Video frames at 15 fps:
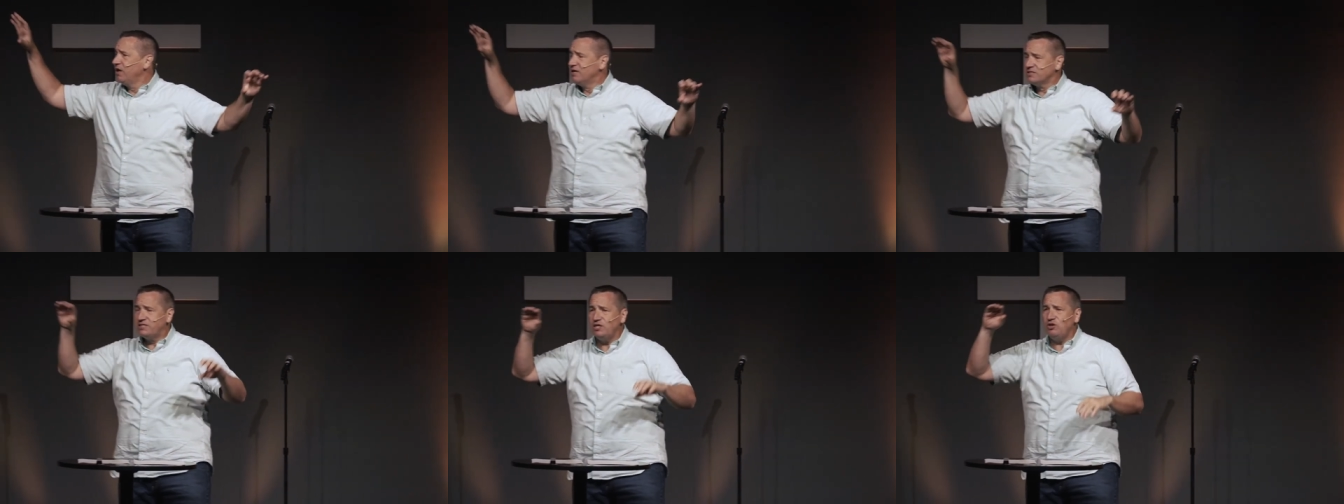
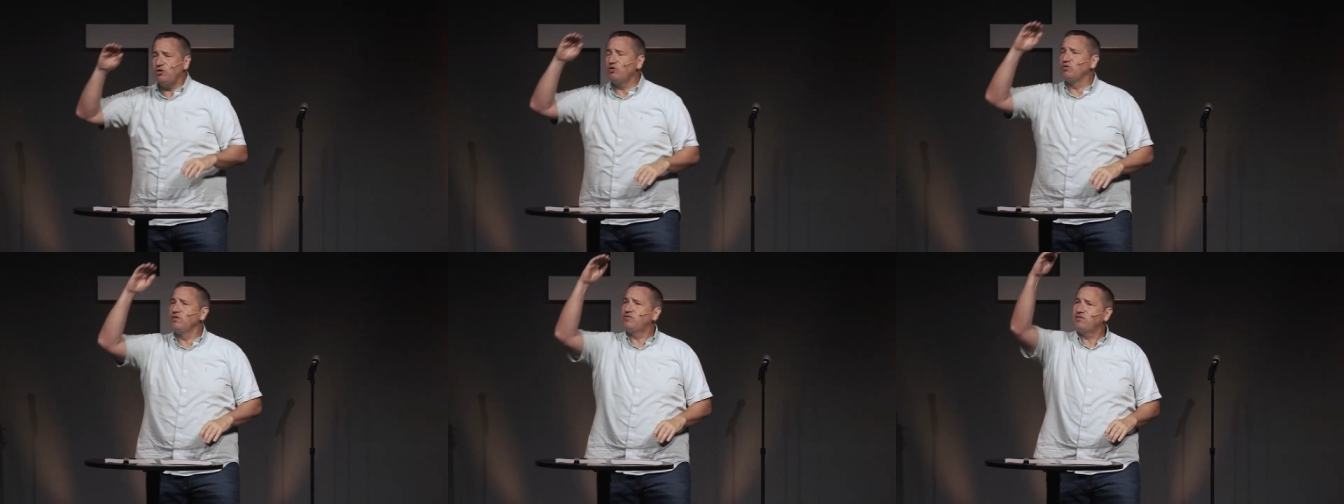Say, no, no,
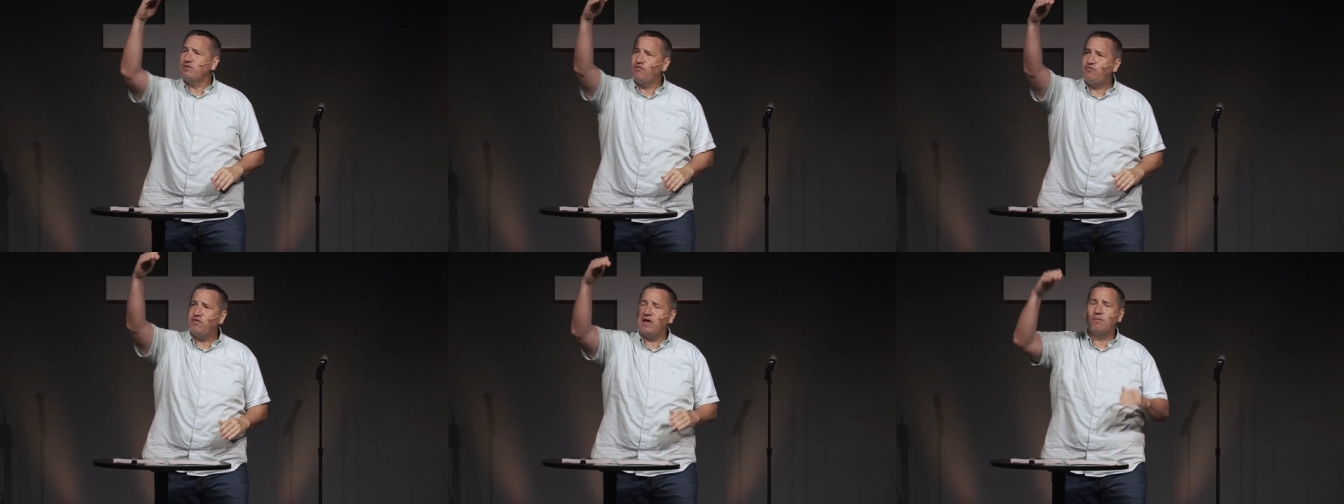this is a
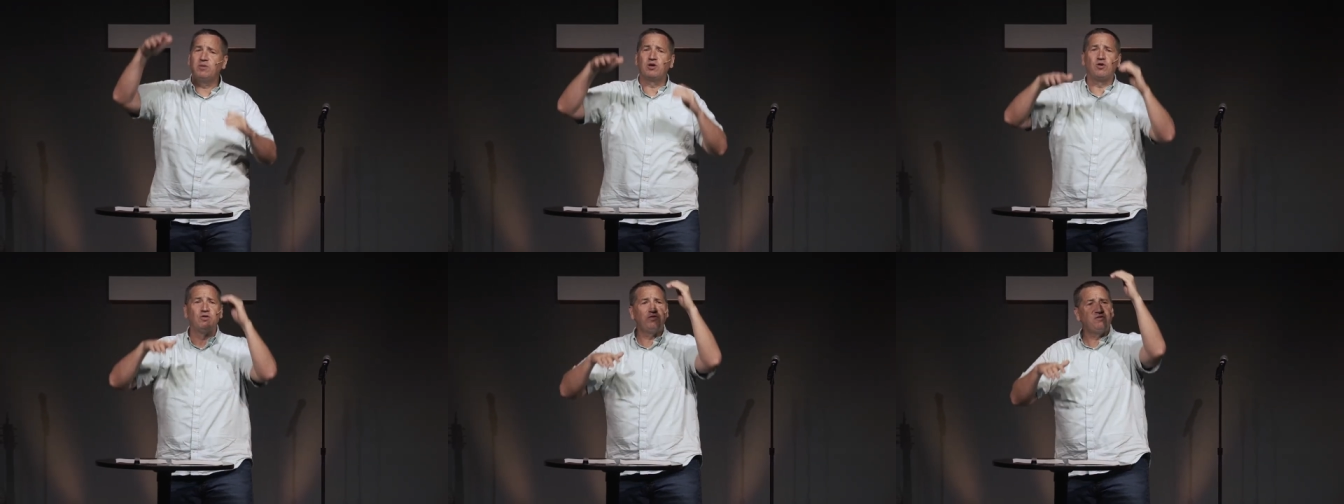family
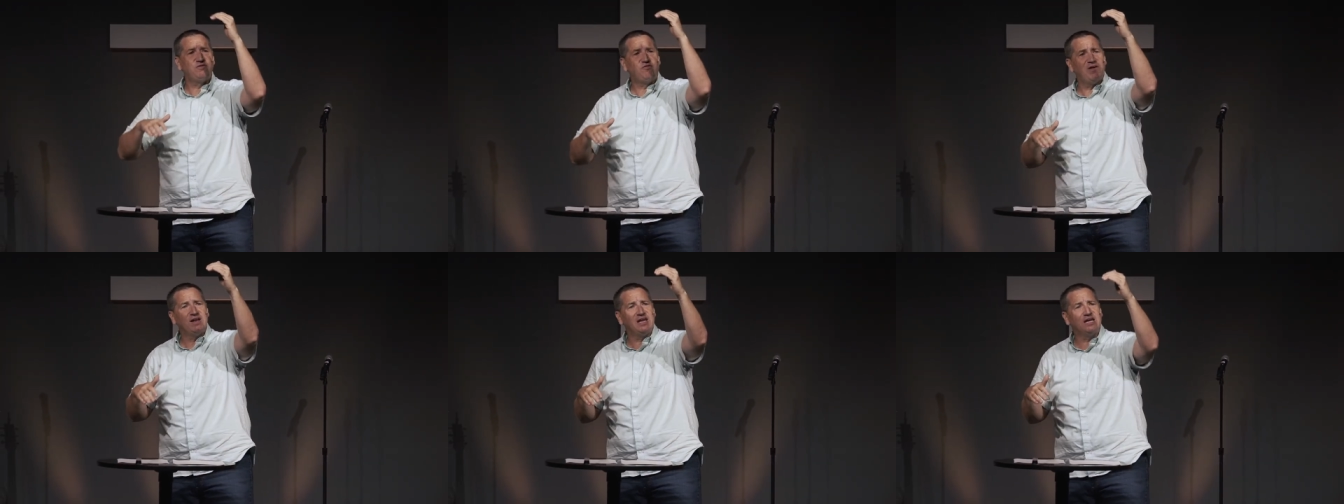goal. This is a
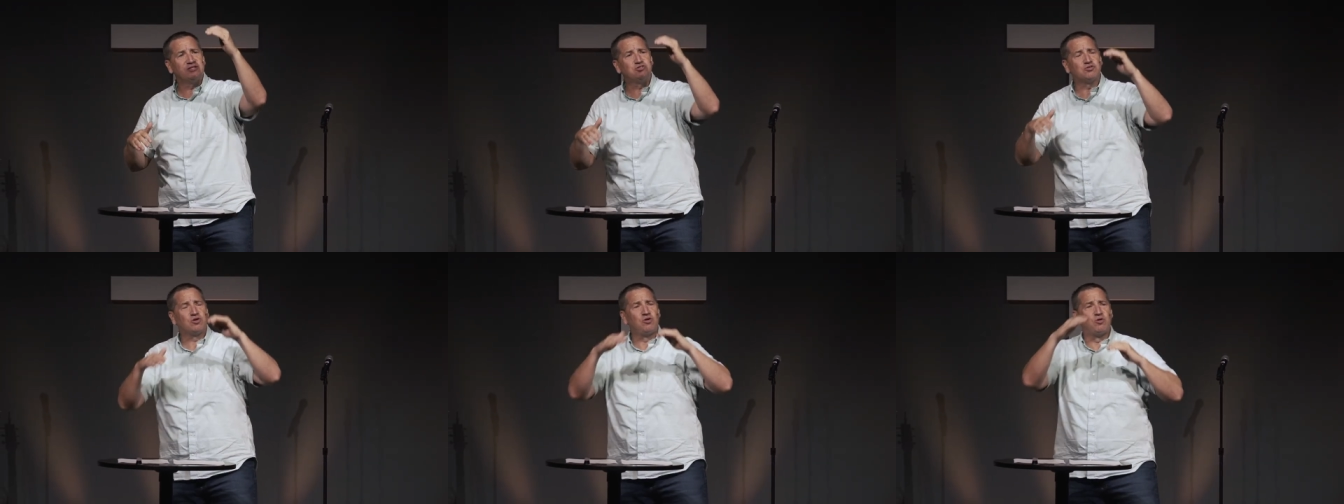
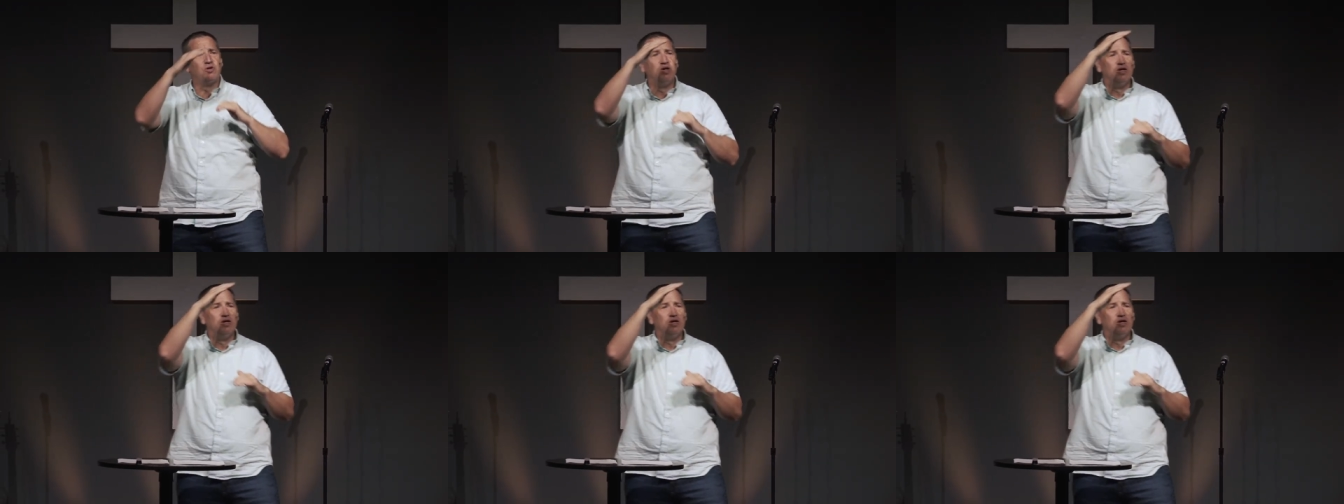financial goal.